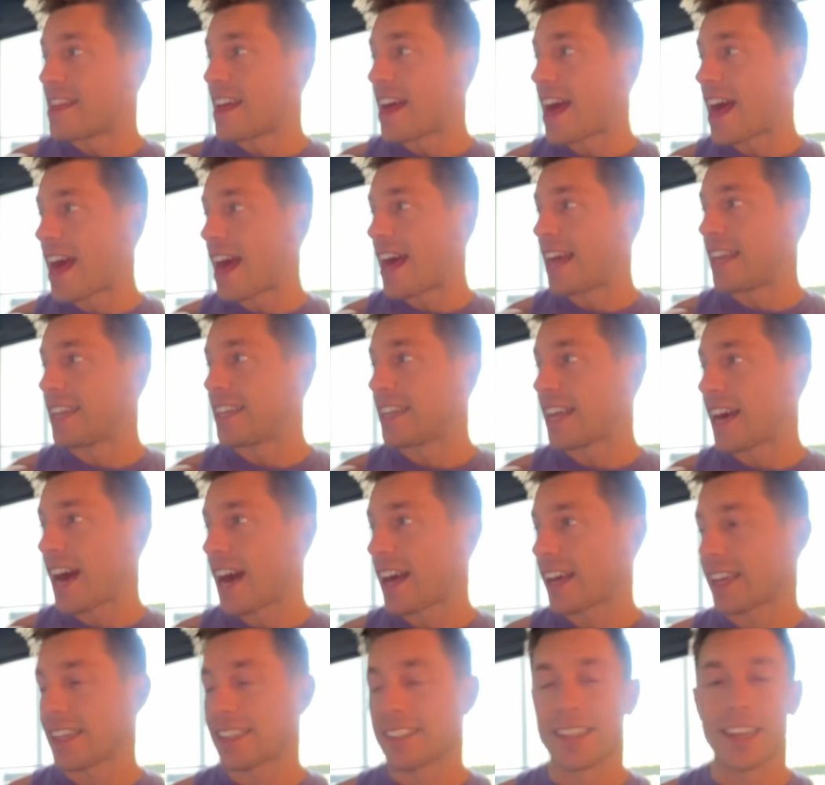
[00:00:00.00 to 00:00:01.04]
then,
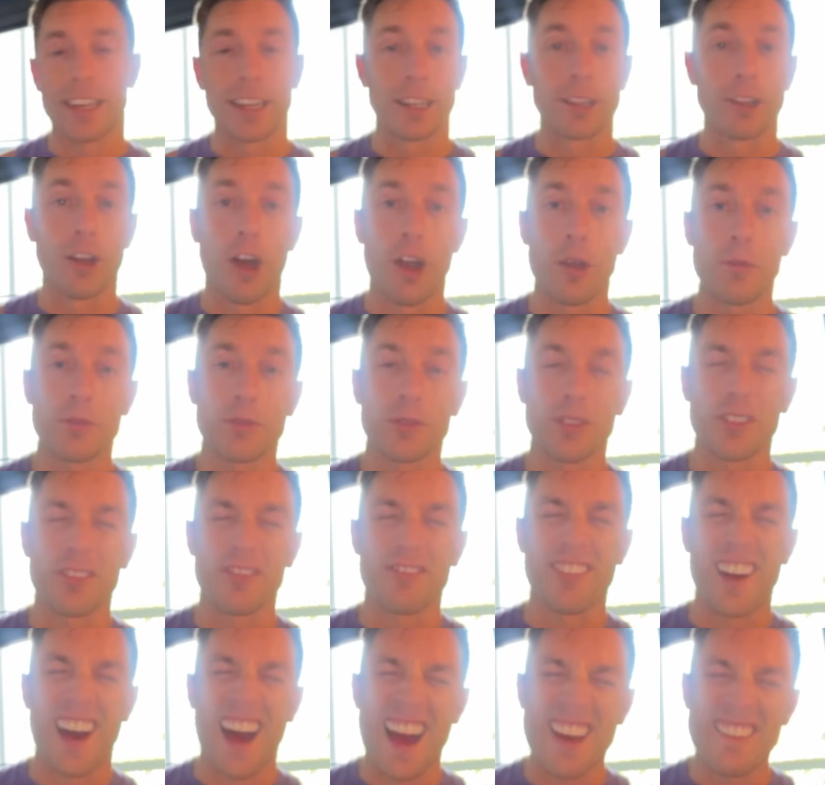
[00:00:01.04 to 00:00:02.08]
like I said, alarms for
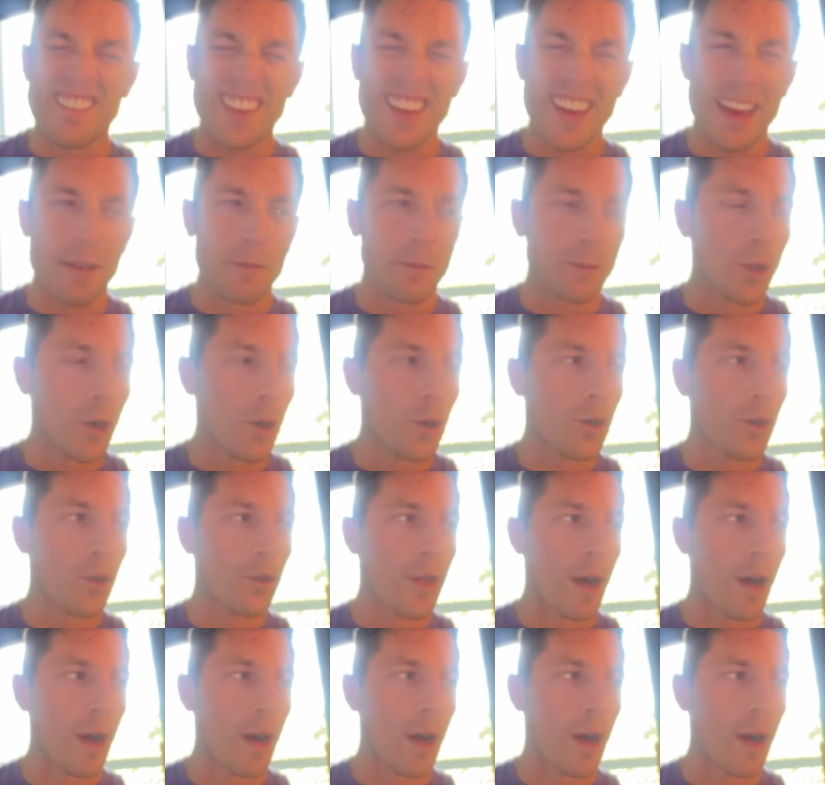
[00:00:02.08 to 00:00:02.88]
5 a.m. local.